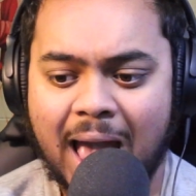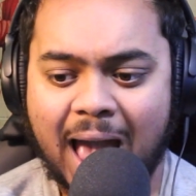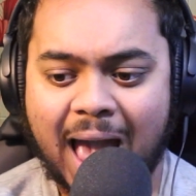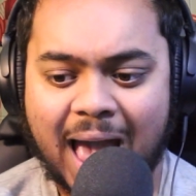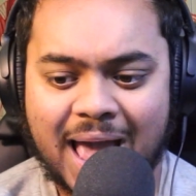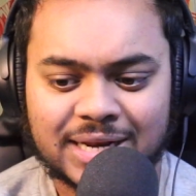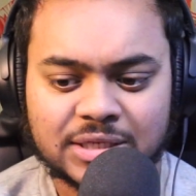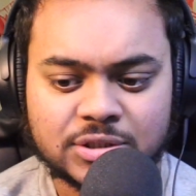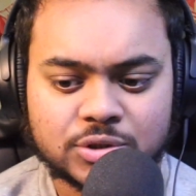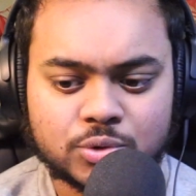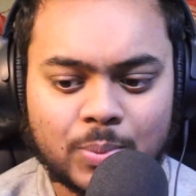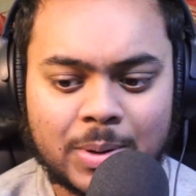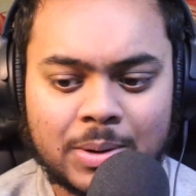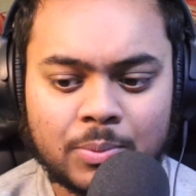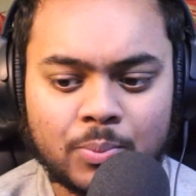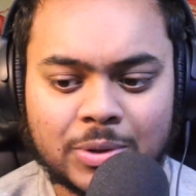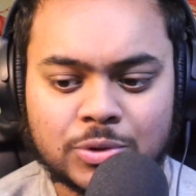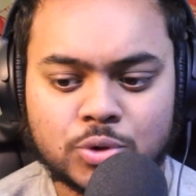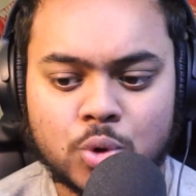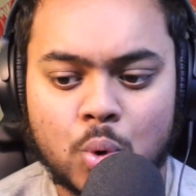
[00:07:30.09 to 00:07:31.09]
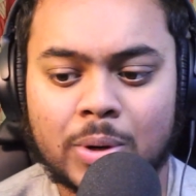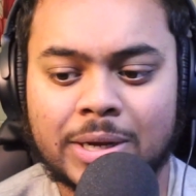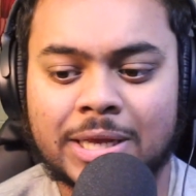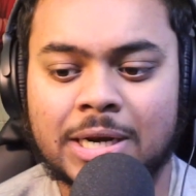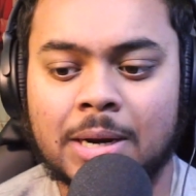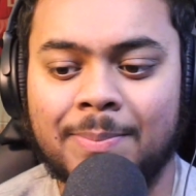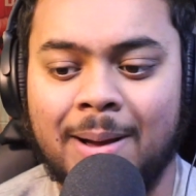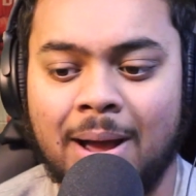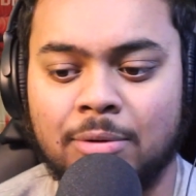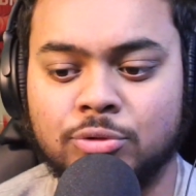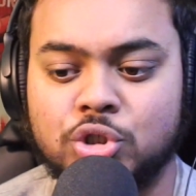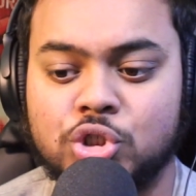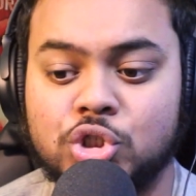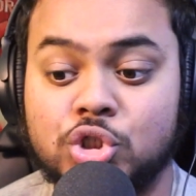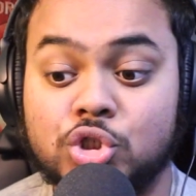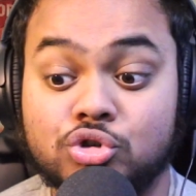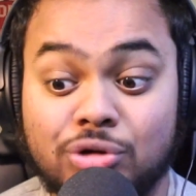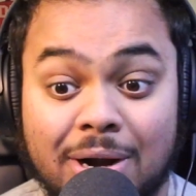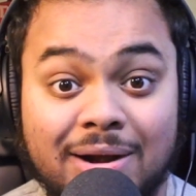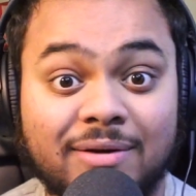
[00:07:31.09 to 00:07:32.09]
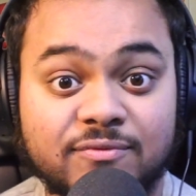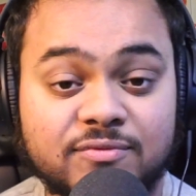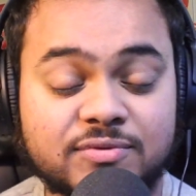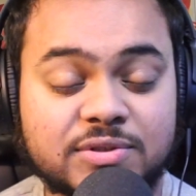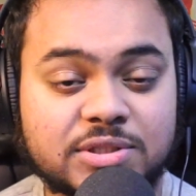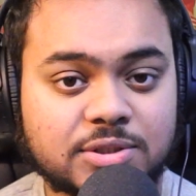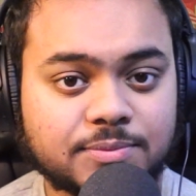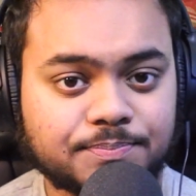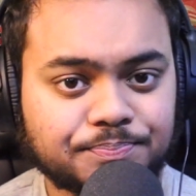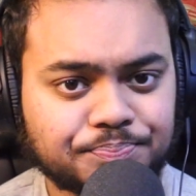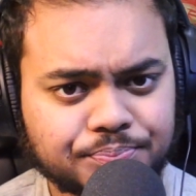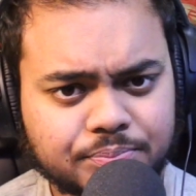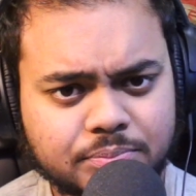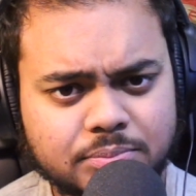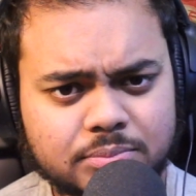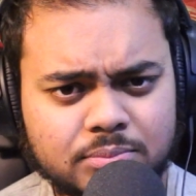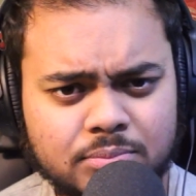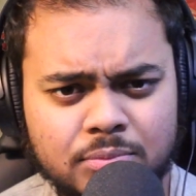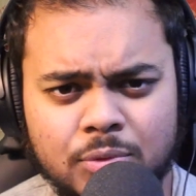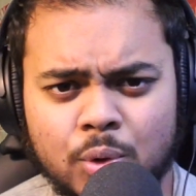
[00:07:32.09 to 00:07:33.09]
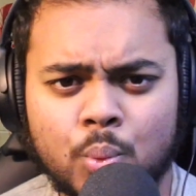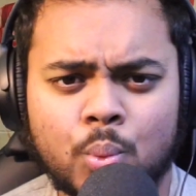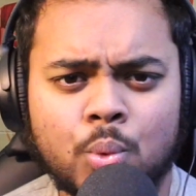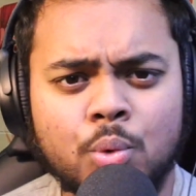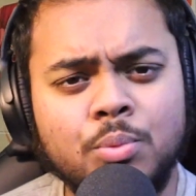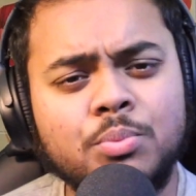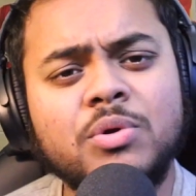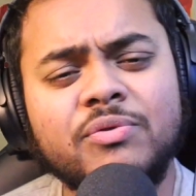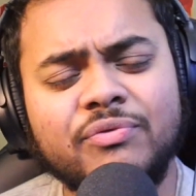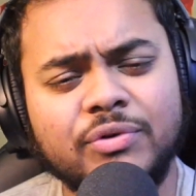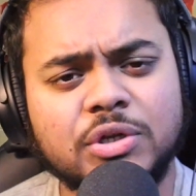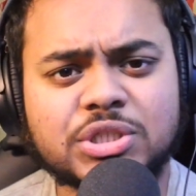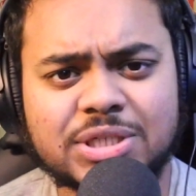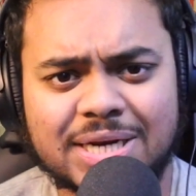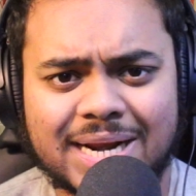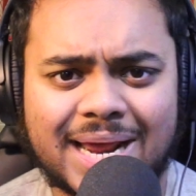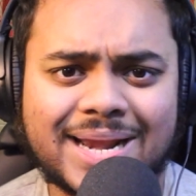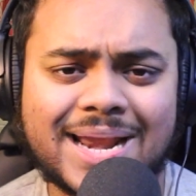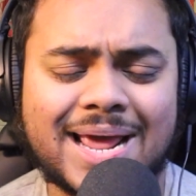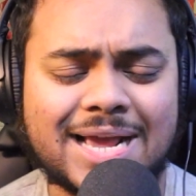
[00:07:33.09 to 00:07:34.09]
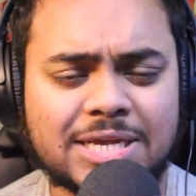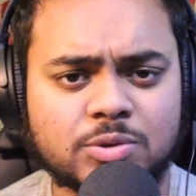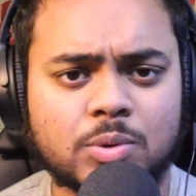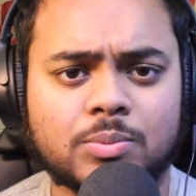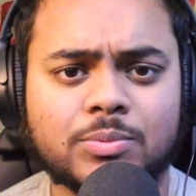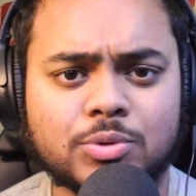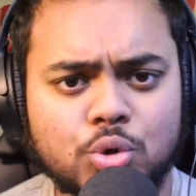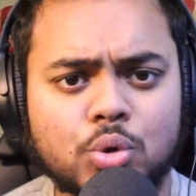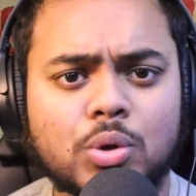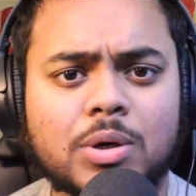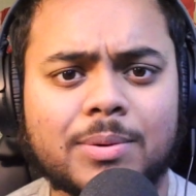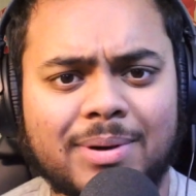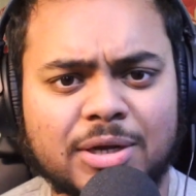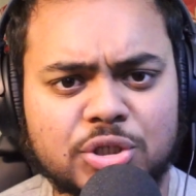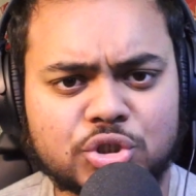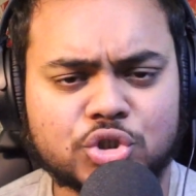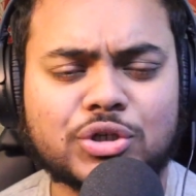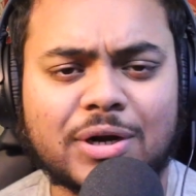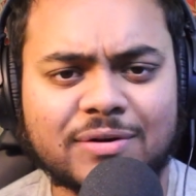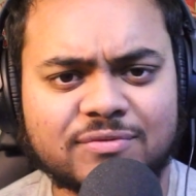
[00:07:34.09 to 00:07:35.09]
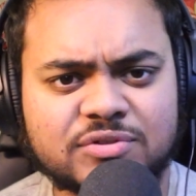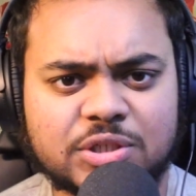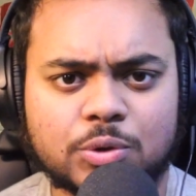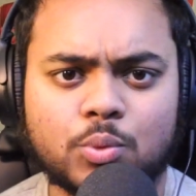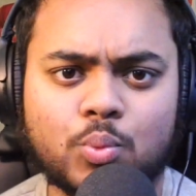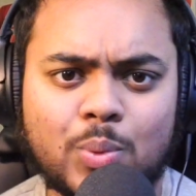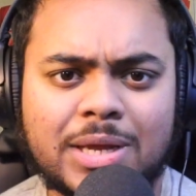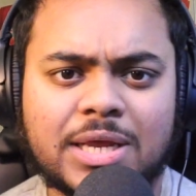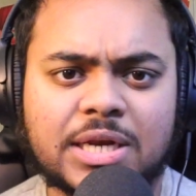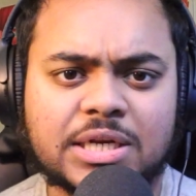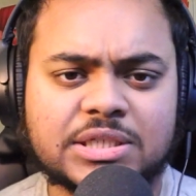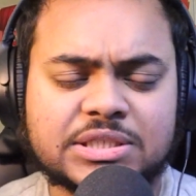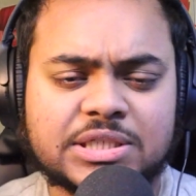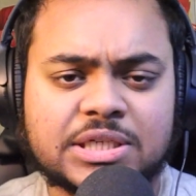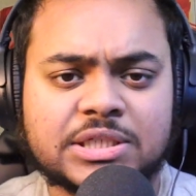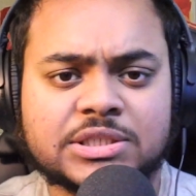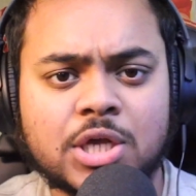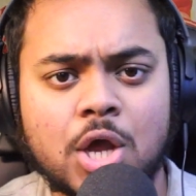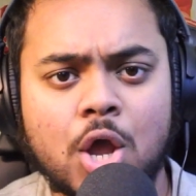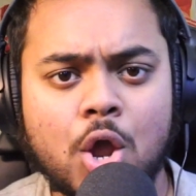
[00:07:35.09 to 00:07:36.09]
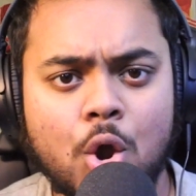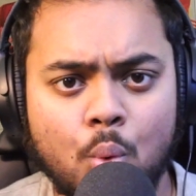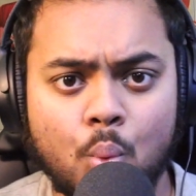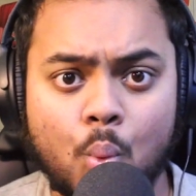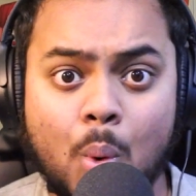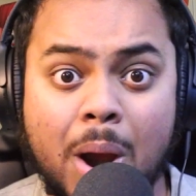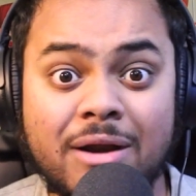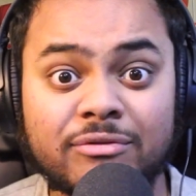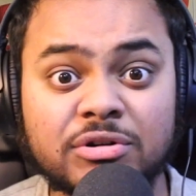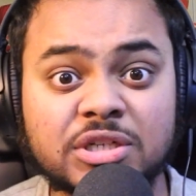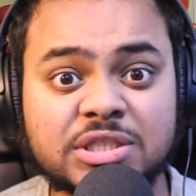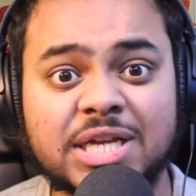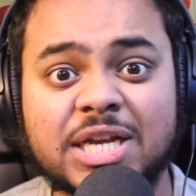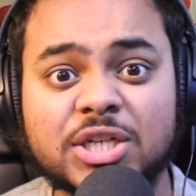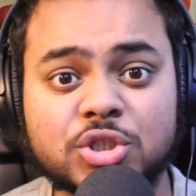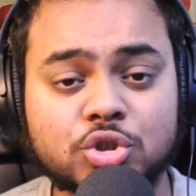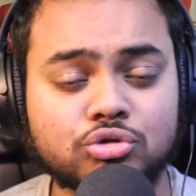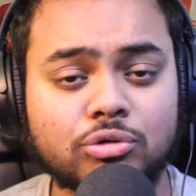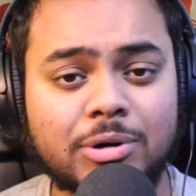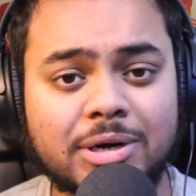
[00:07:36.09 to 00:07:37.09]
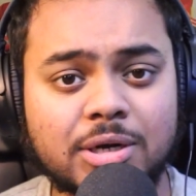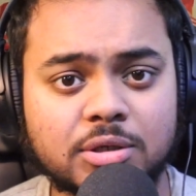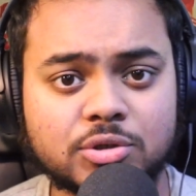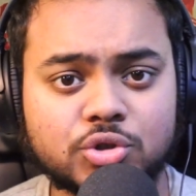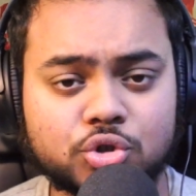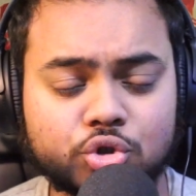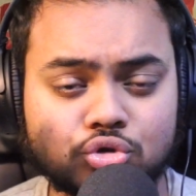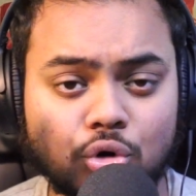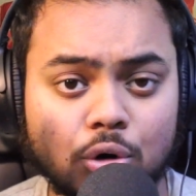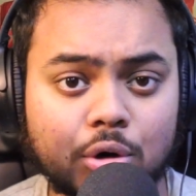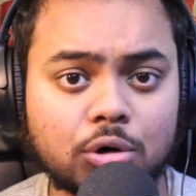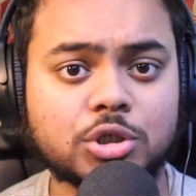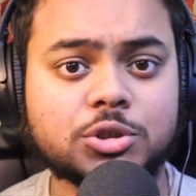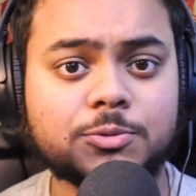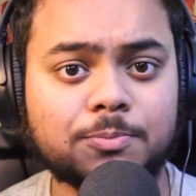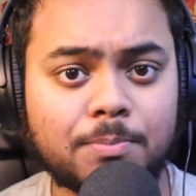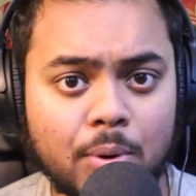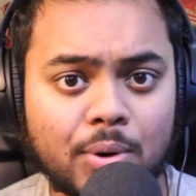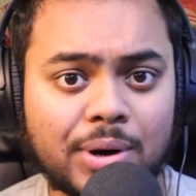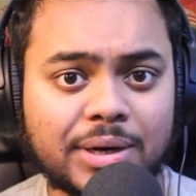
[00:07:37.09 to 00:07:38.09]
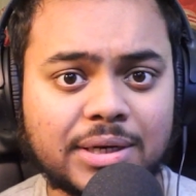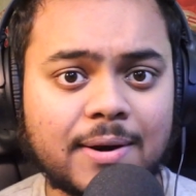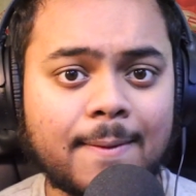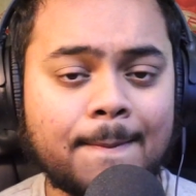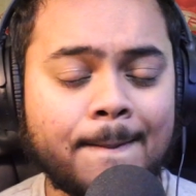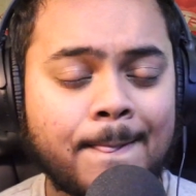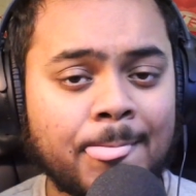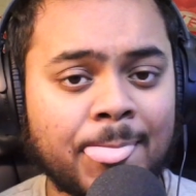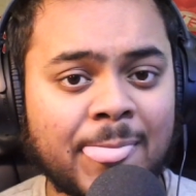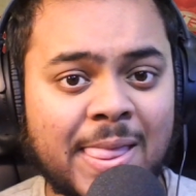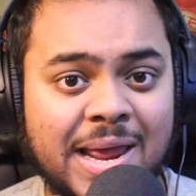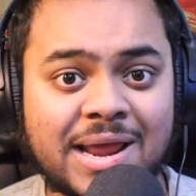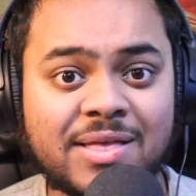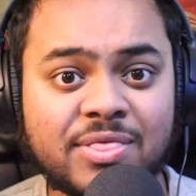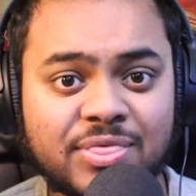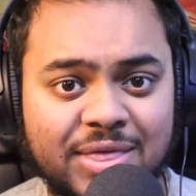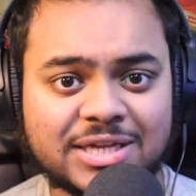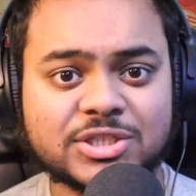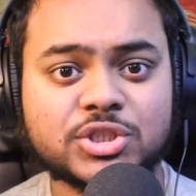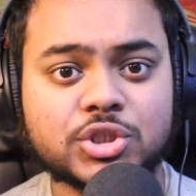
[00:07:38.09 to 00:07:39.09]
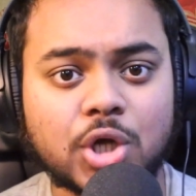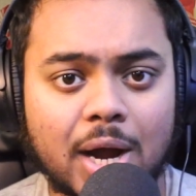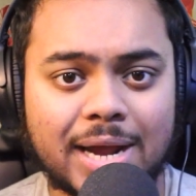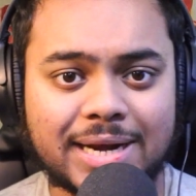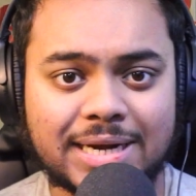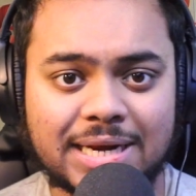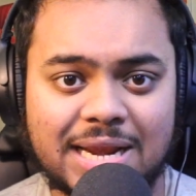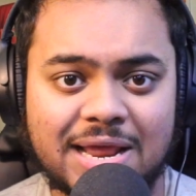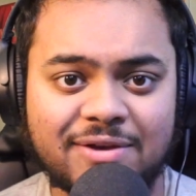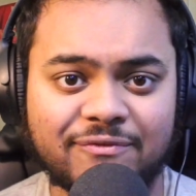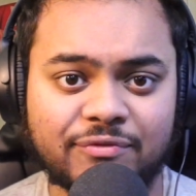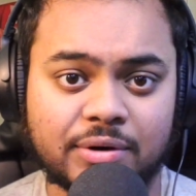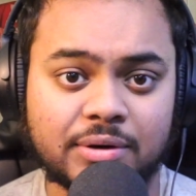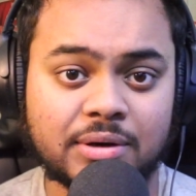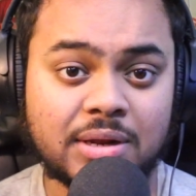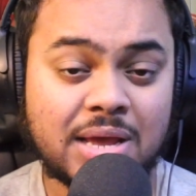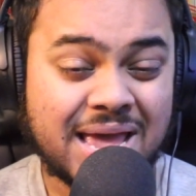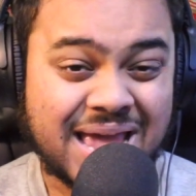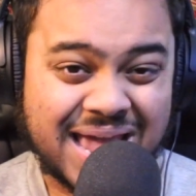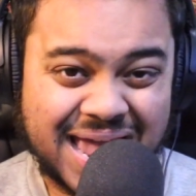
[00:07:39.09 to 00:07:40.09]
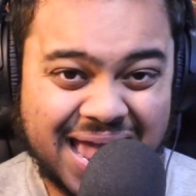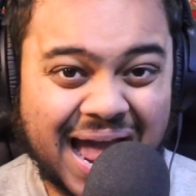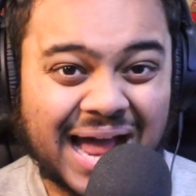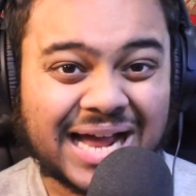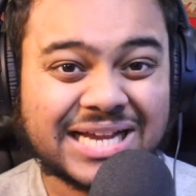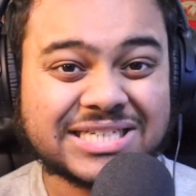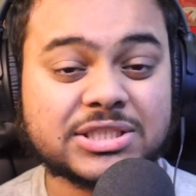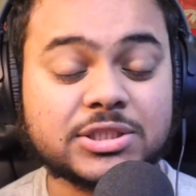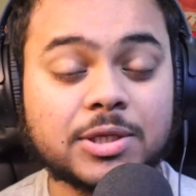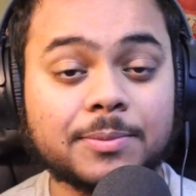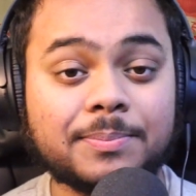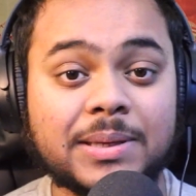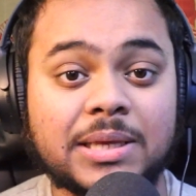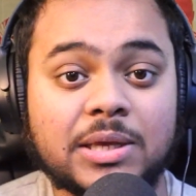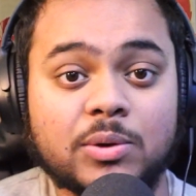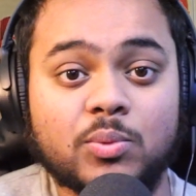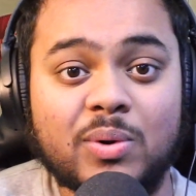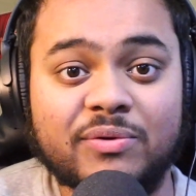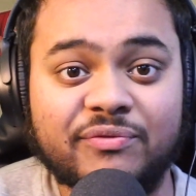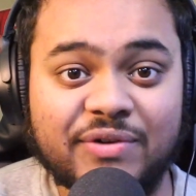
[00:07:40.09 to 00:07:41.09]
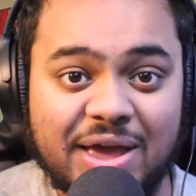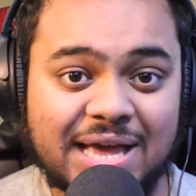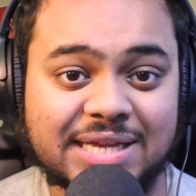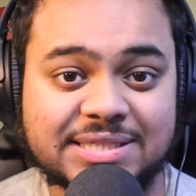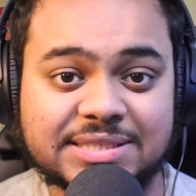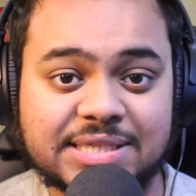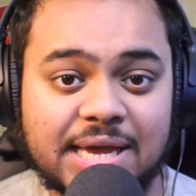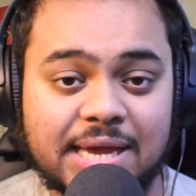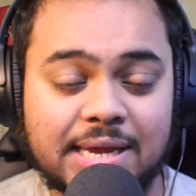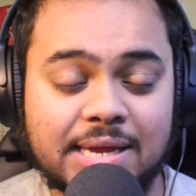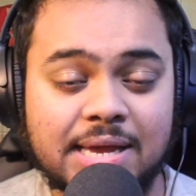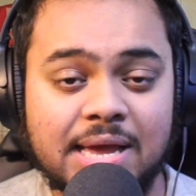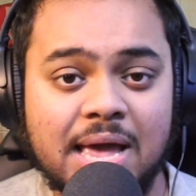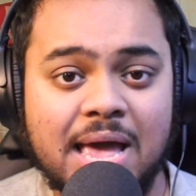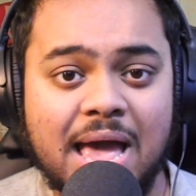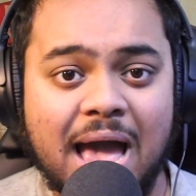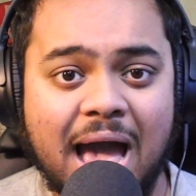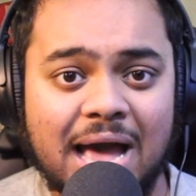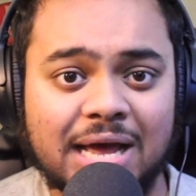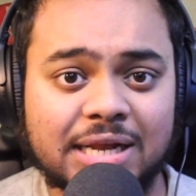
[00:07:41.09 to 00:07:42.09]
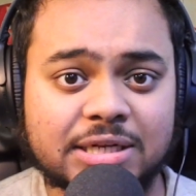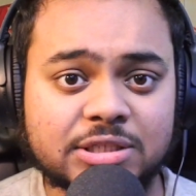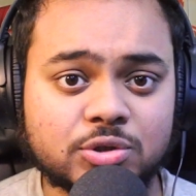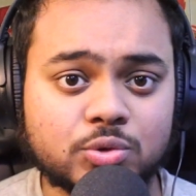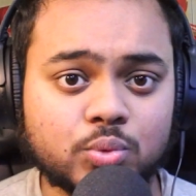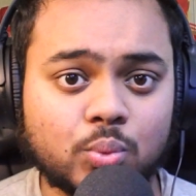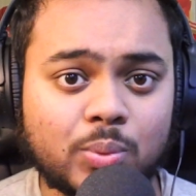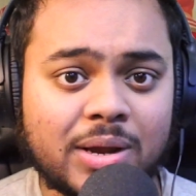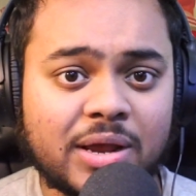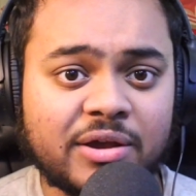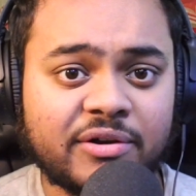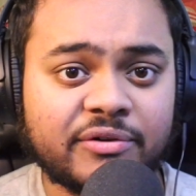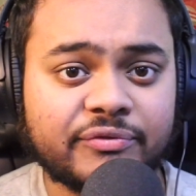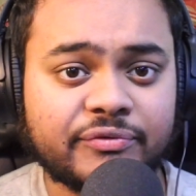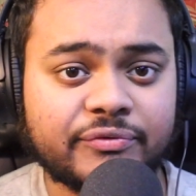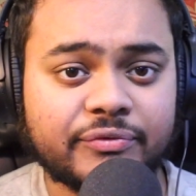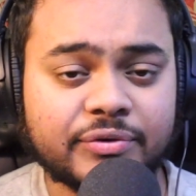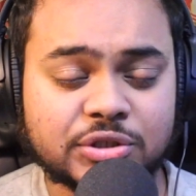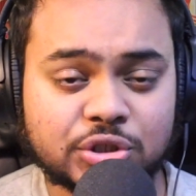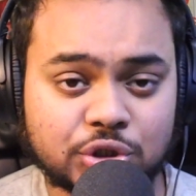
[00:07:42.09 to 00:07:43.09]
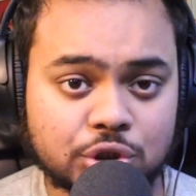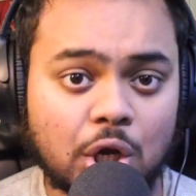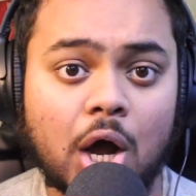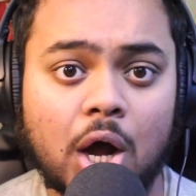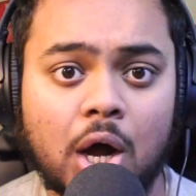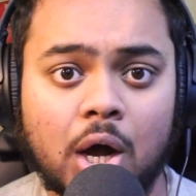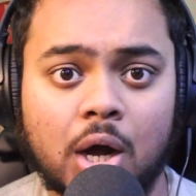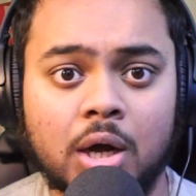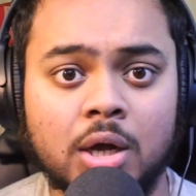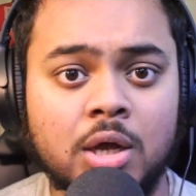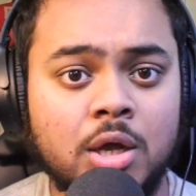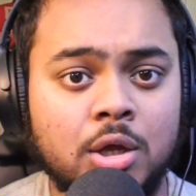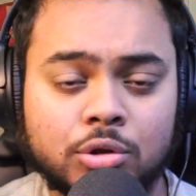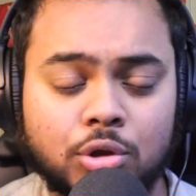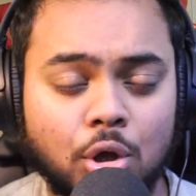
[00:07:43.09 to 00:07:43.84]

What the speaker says: And when we're talking about strengths, we'll move on to that next. When we're talking about strengths and weaknesses, where is their strongest point in their starting 11? It has to be with Eze and with Zaha.